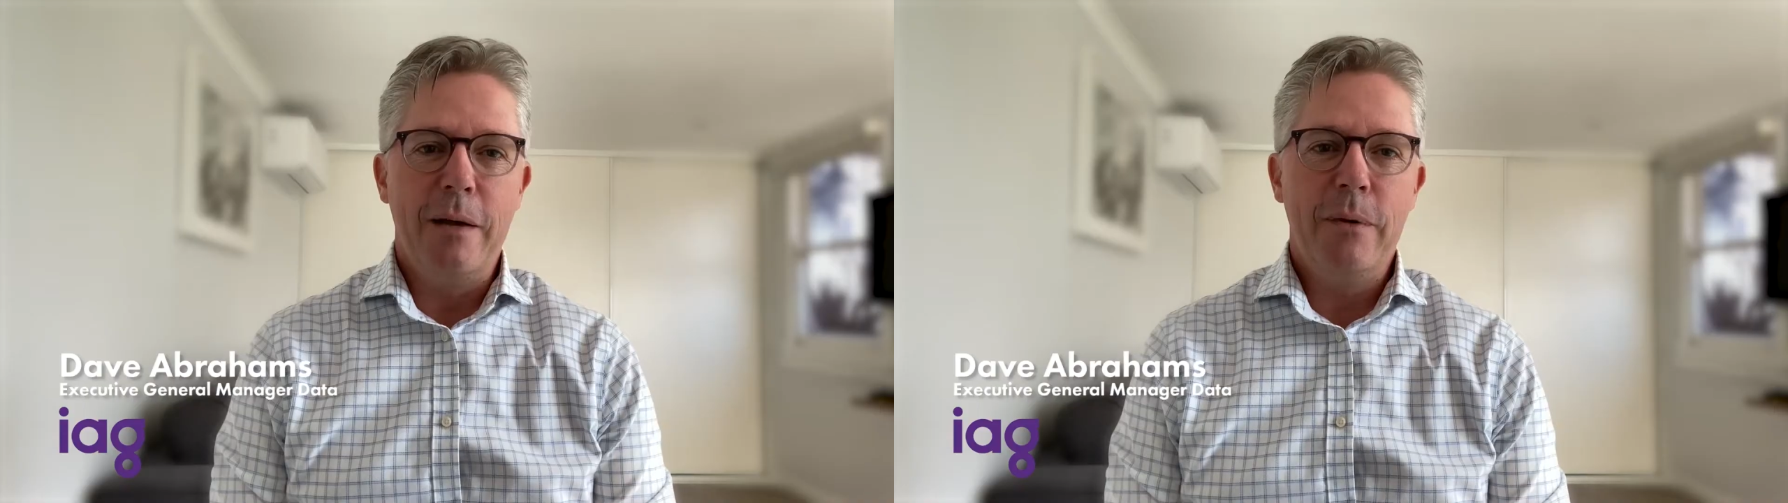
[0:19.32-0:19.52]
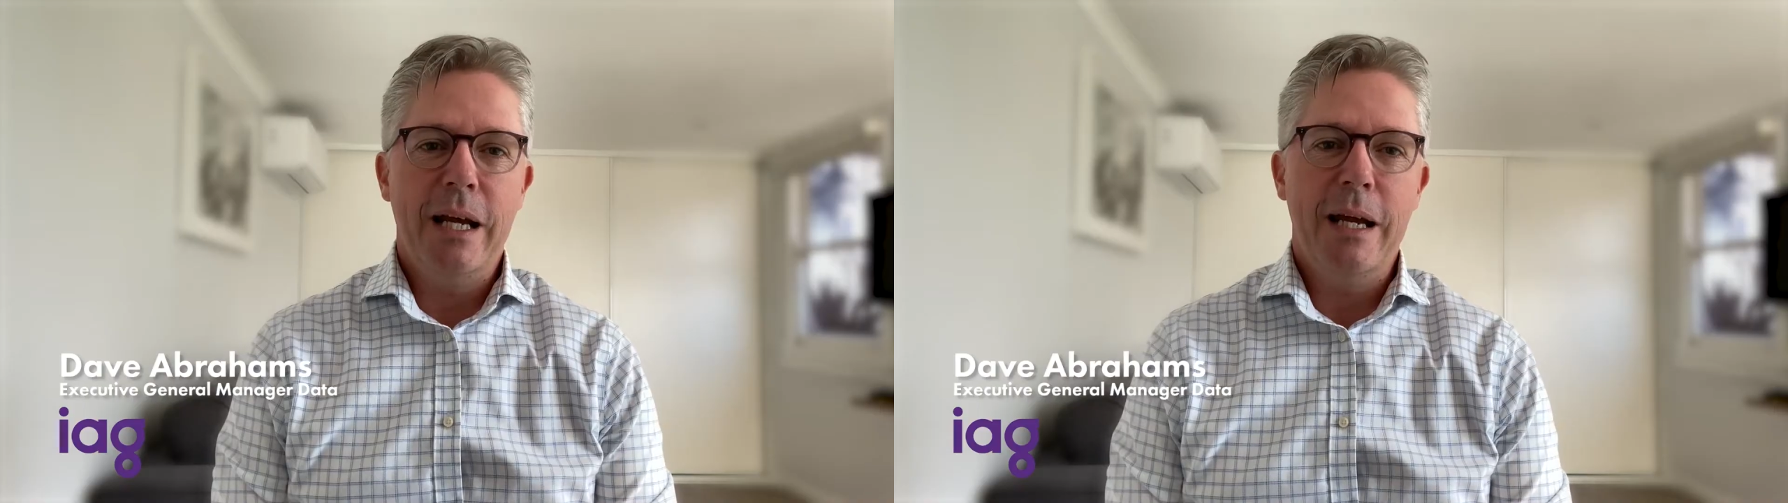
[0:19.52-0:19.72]

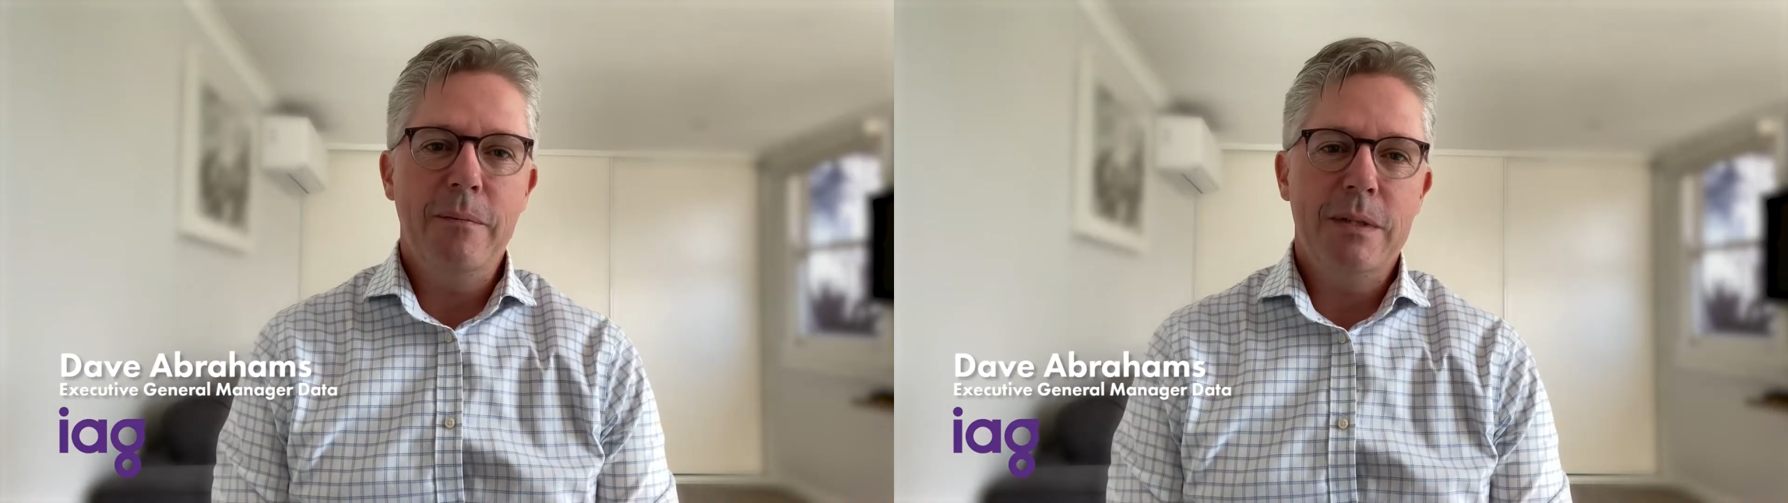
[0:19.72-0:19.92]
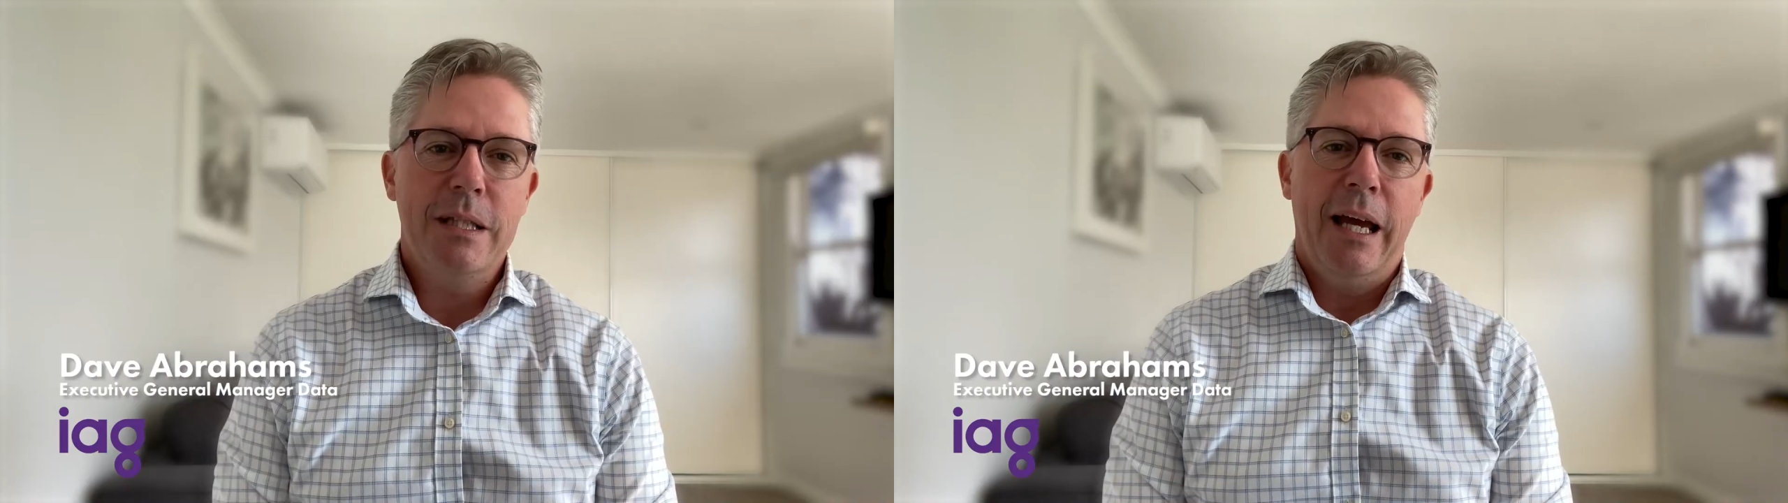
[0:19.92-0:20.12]

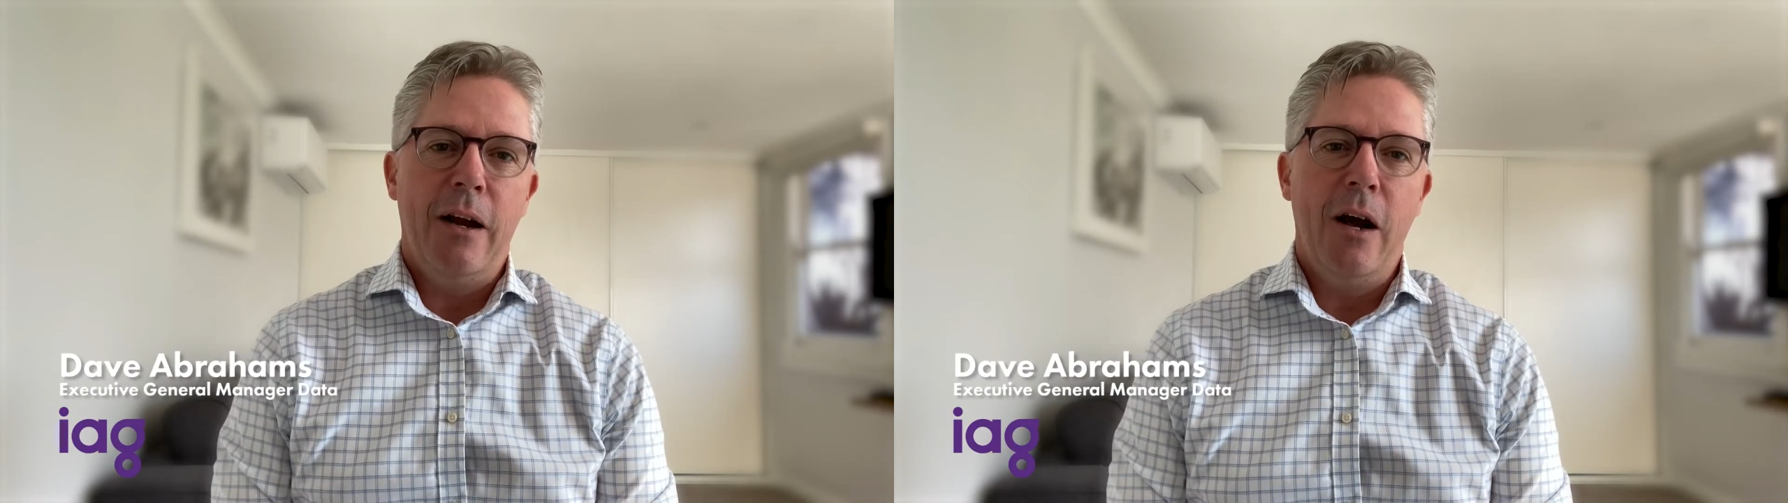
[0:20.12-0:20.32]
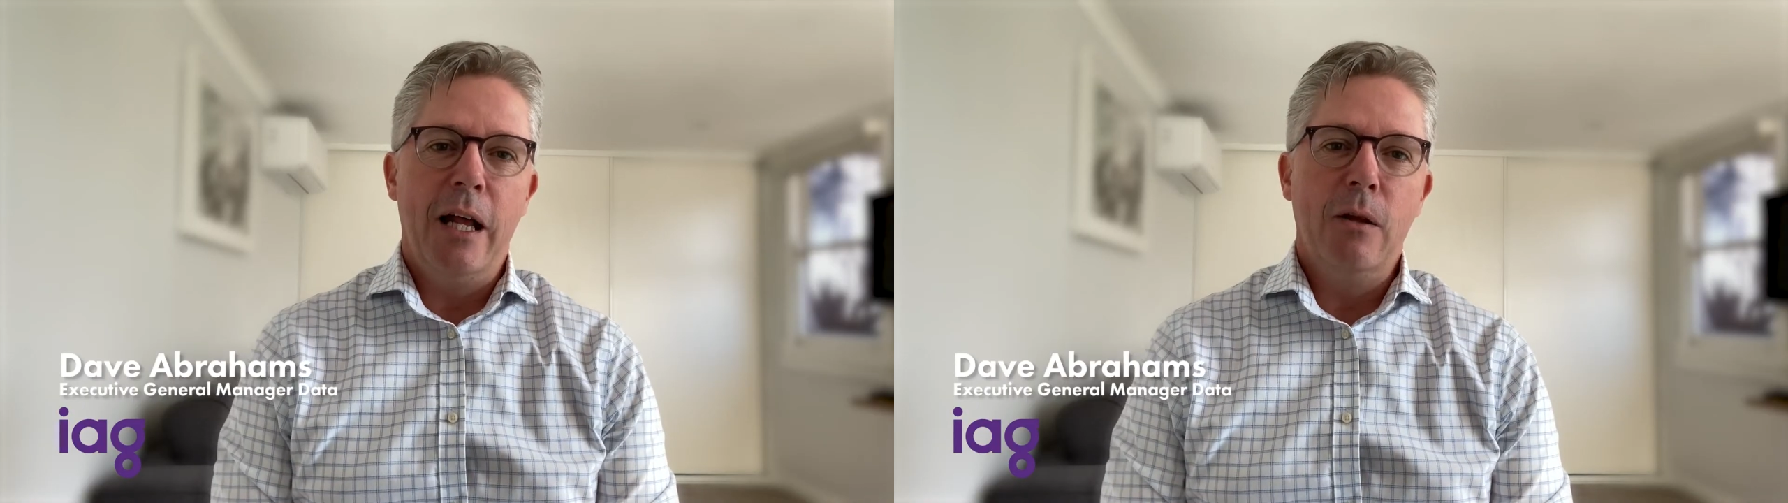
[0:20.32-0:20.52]
Abrahams and I